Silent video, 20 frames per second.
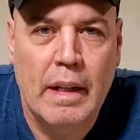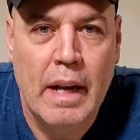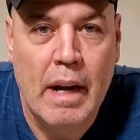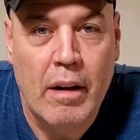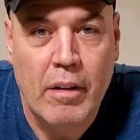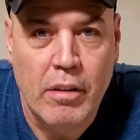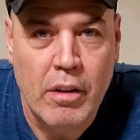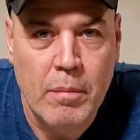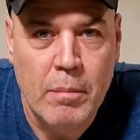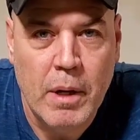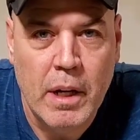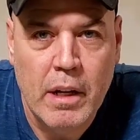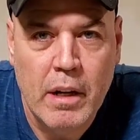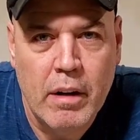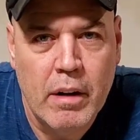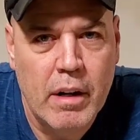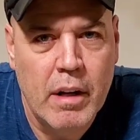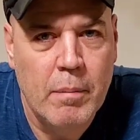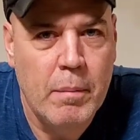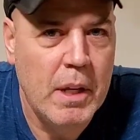Now, you might
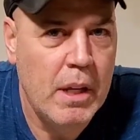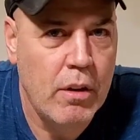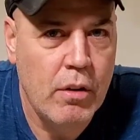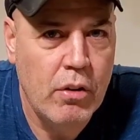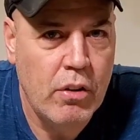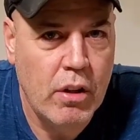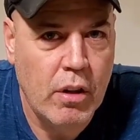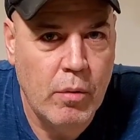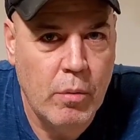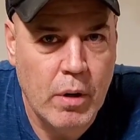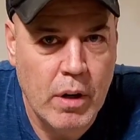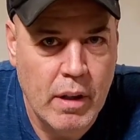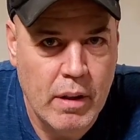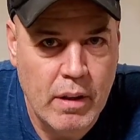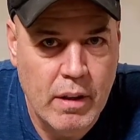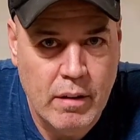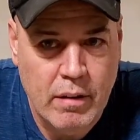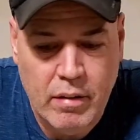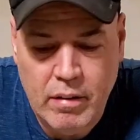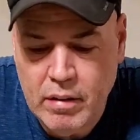already be using one of
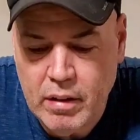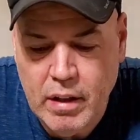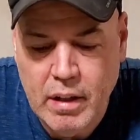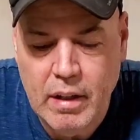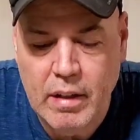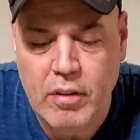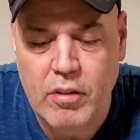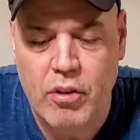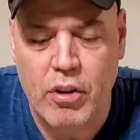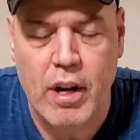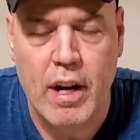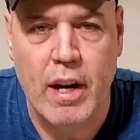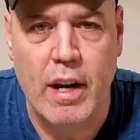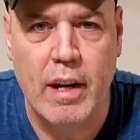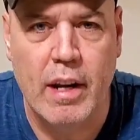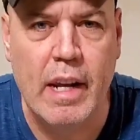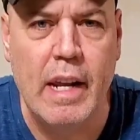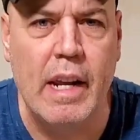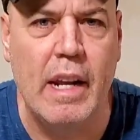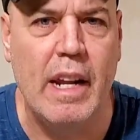these seed
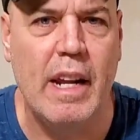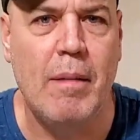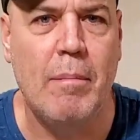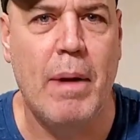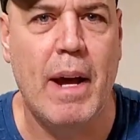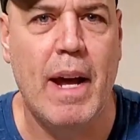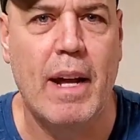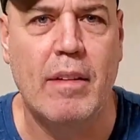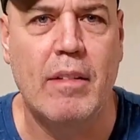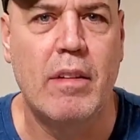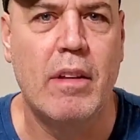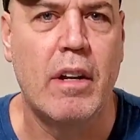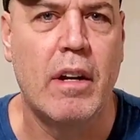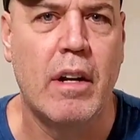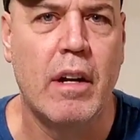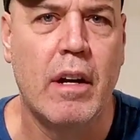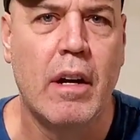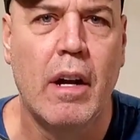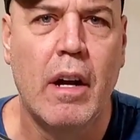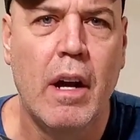tray heating mats
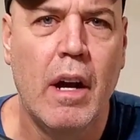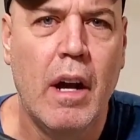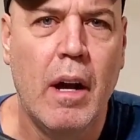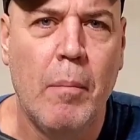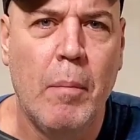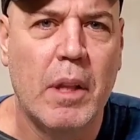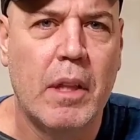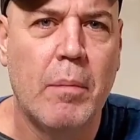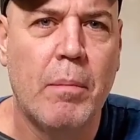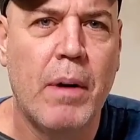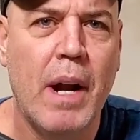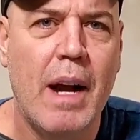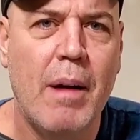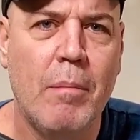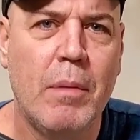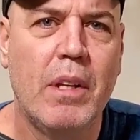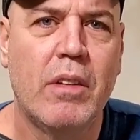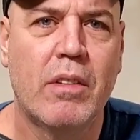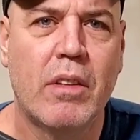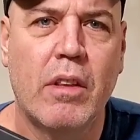here, but the
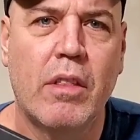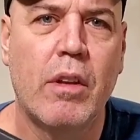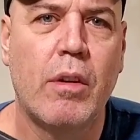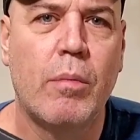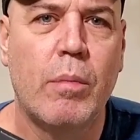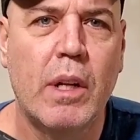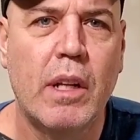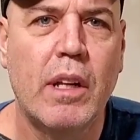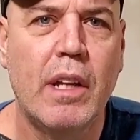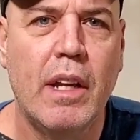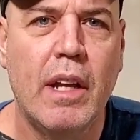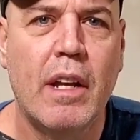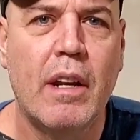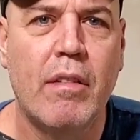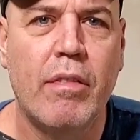problem is that they're really